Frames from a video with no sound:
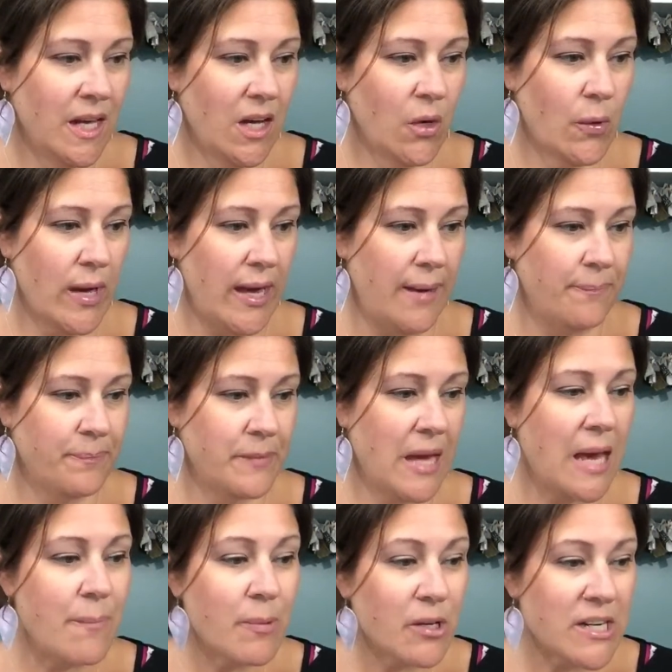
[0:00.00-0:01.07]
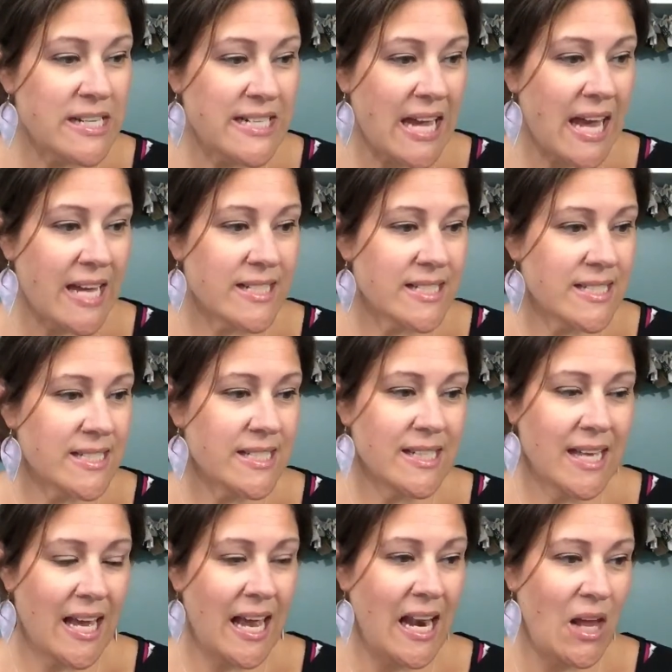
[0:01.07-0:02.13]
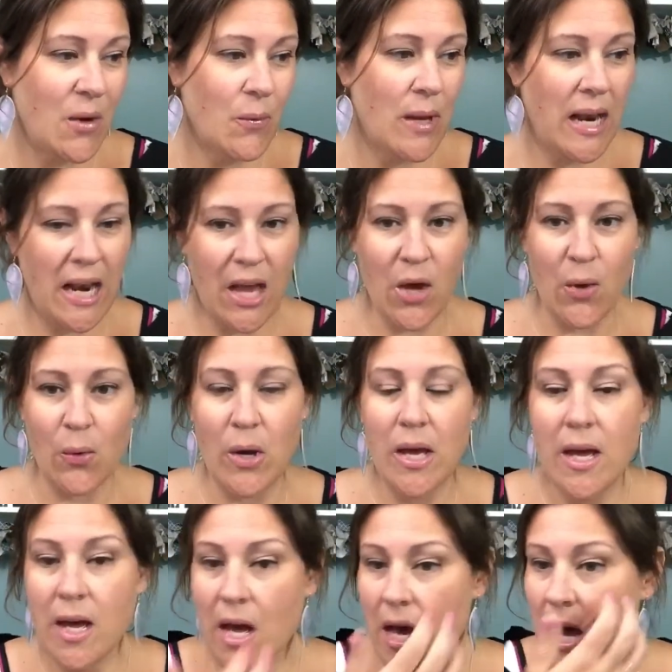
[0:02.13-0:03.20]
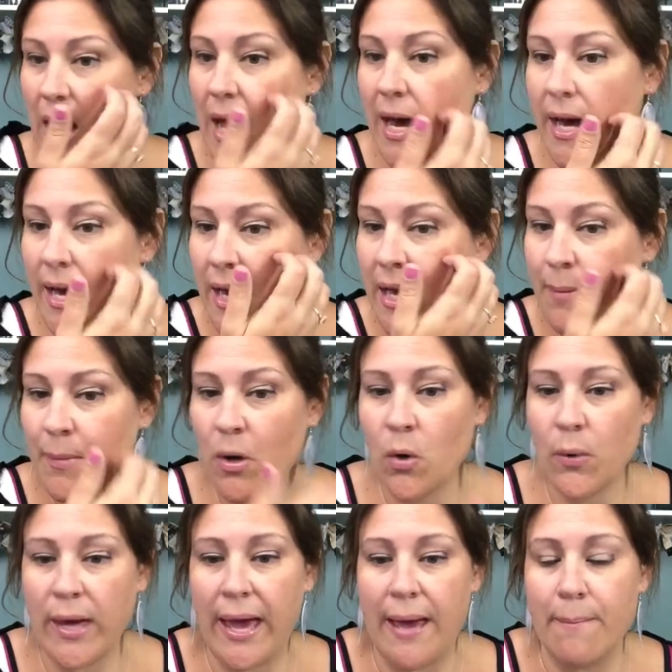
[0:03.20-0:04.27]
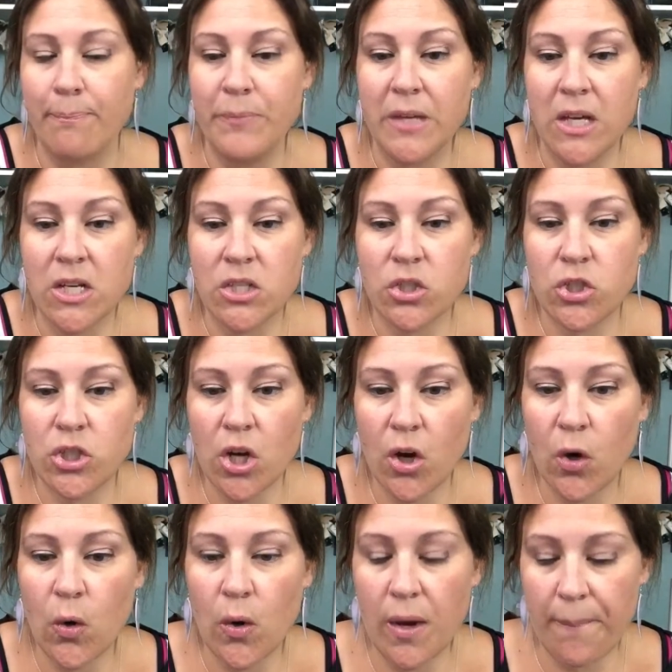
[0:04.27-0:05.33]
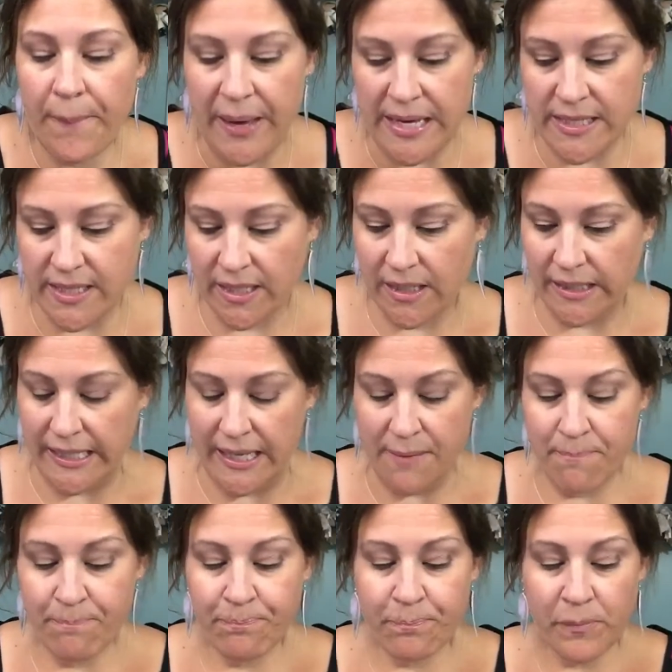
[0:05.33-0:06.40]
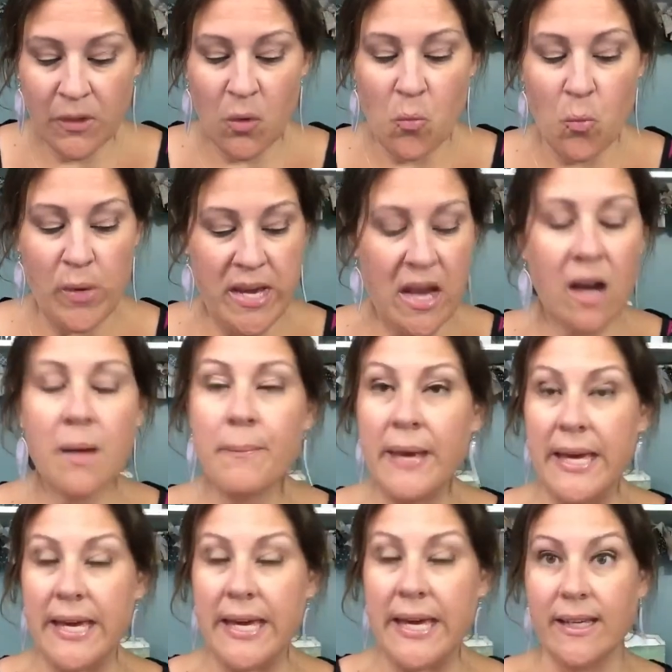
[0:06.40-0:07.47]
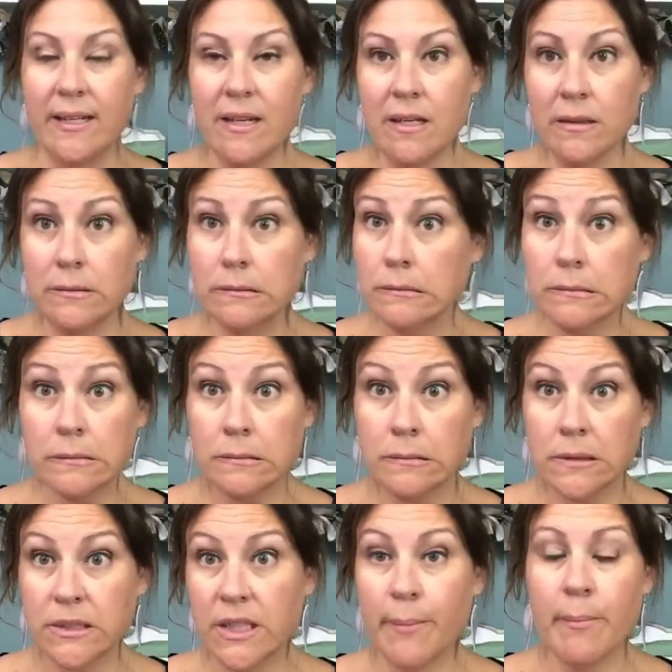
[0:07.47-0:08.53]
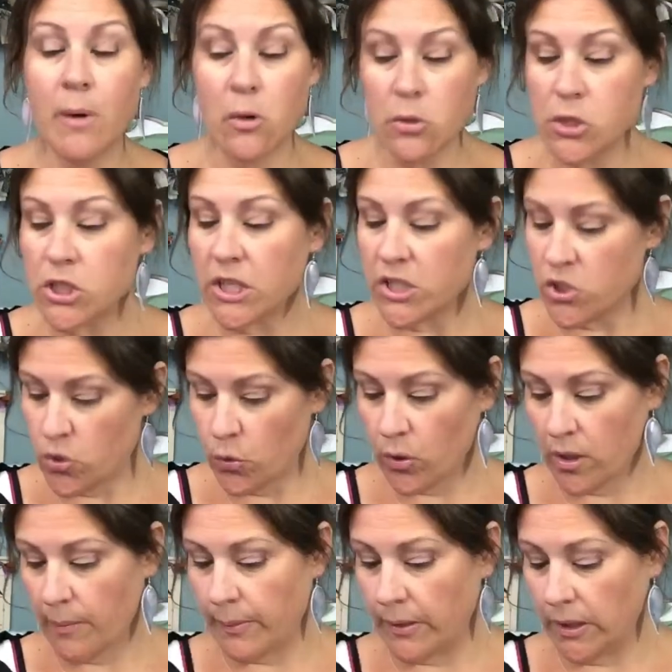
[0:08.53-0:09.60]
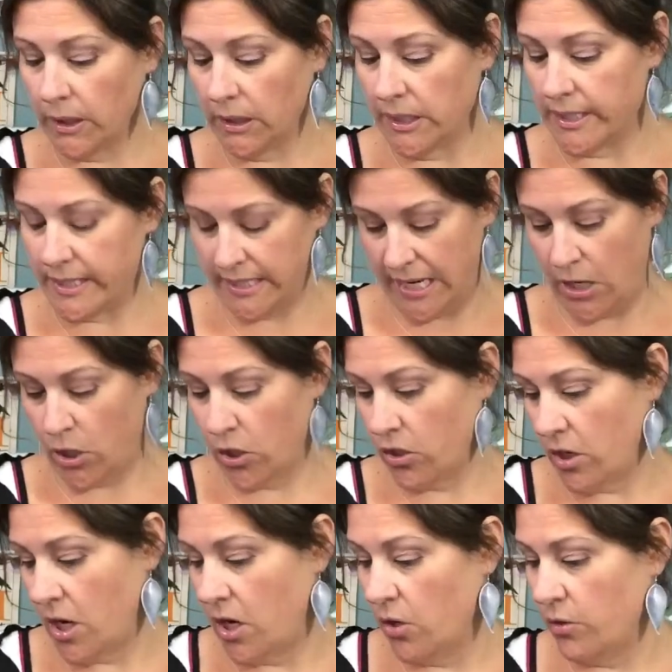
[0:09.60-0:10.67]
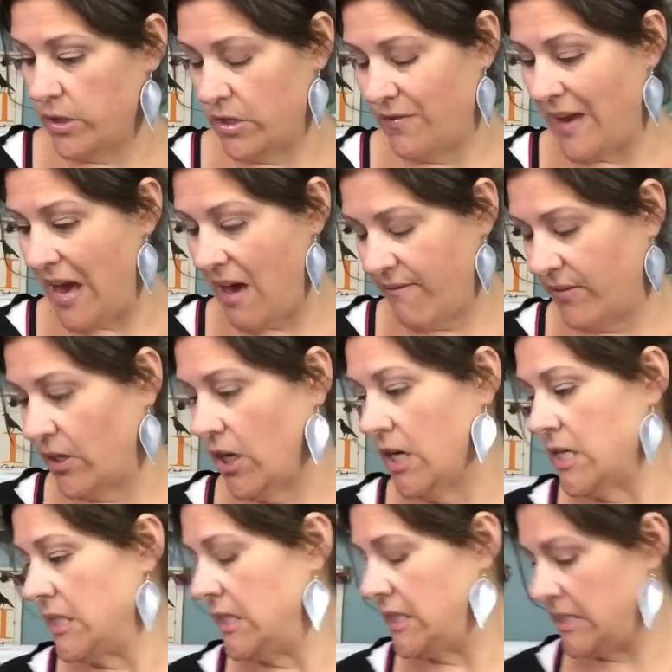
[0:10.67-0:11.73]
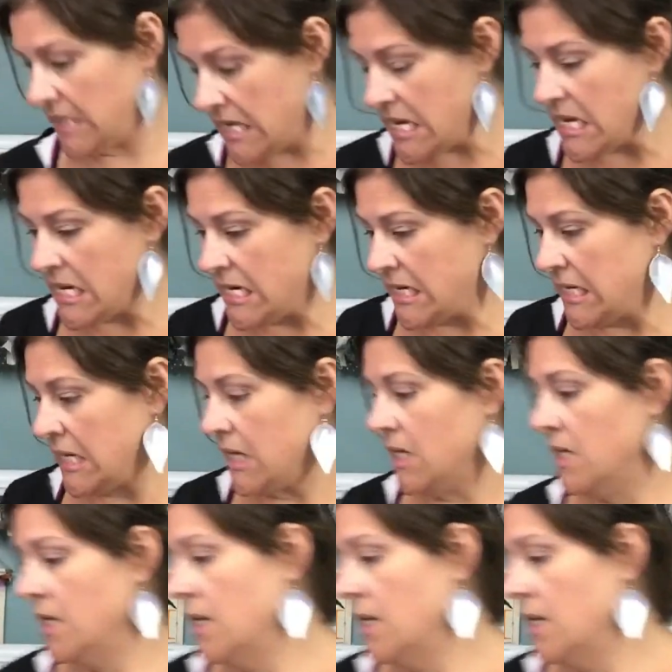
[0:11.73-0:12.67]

Okay. Hi, Bernadette. Hello, hello. Um, okay. So basically, we are making the most adorable scarecrow you've ever seen,